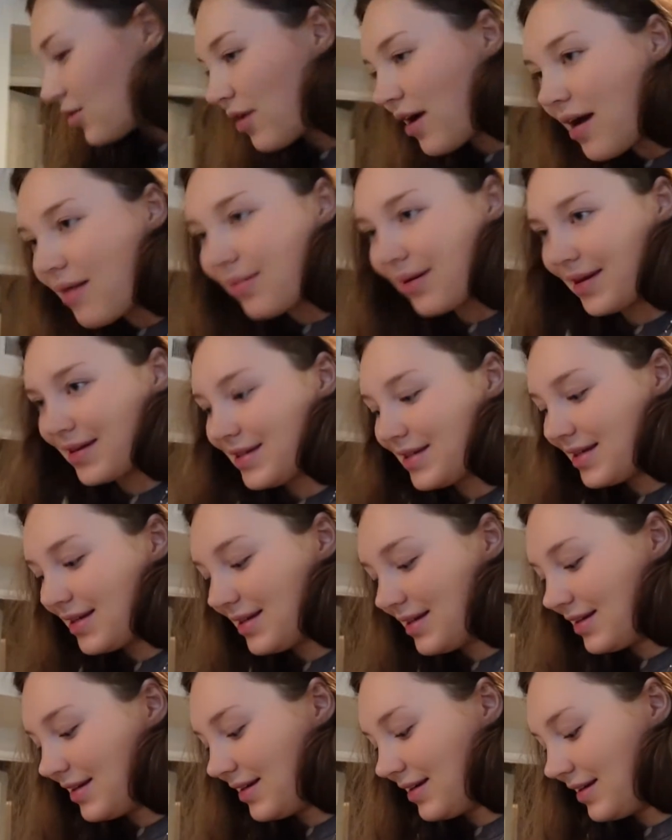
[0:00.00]
grab it.
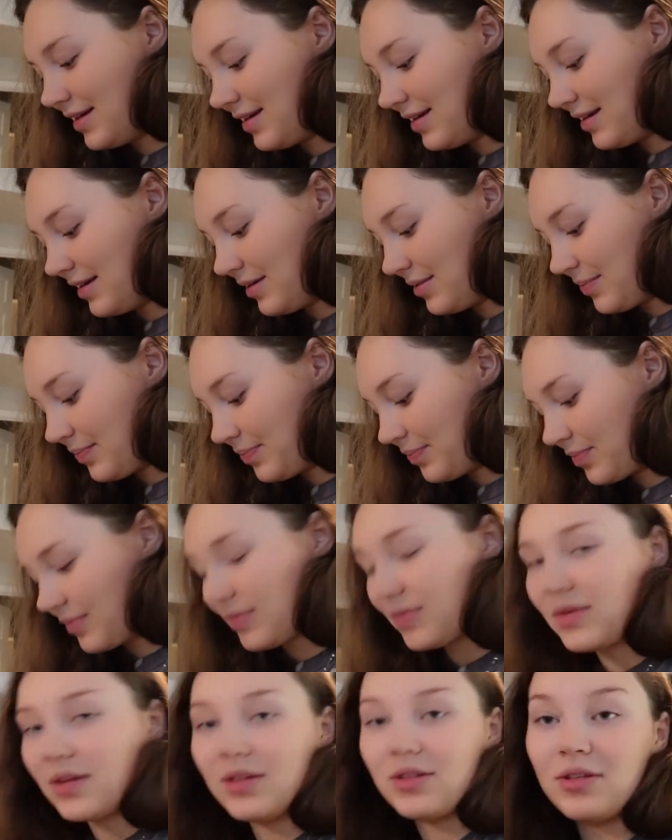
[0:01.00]

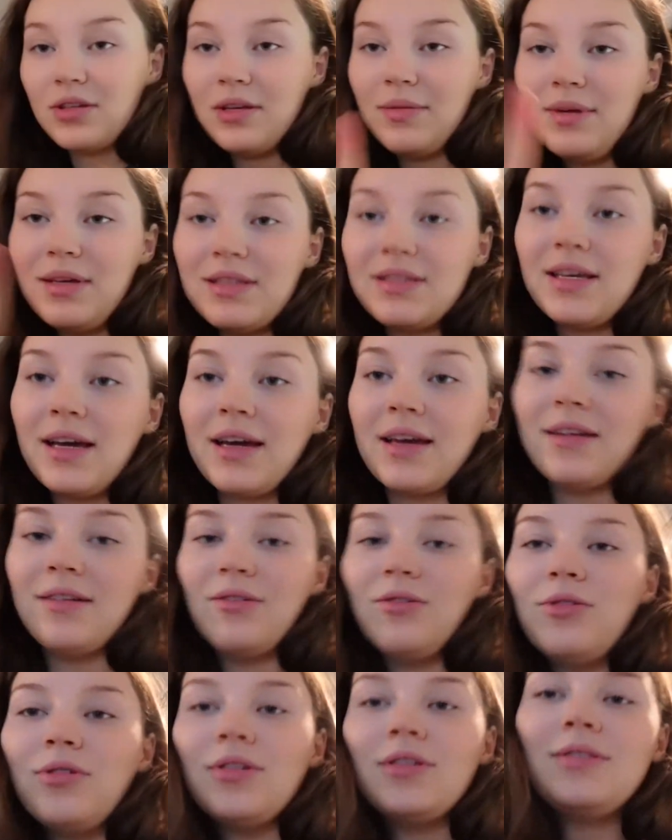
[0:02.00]
So give me a second.
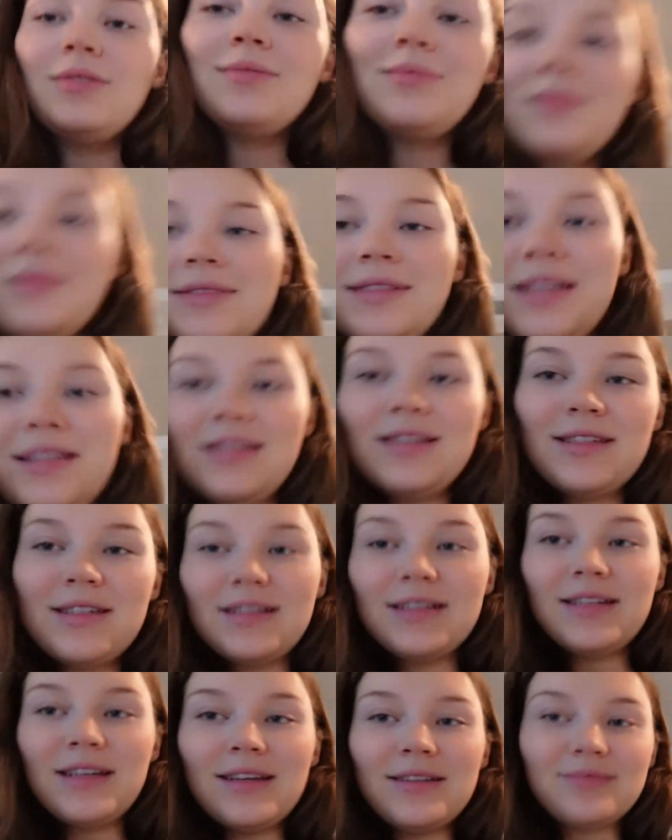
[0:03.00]
Hold on. This is gonna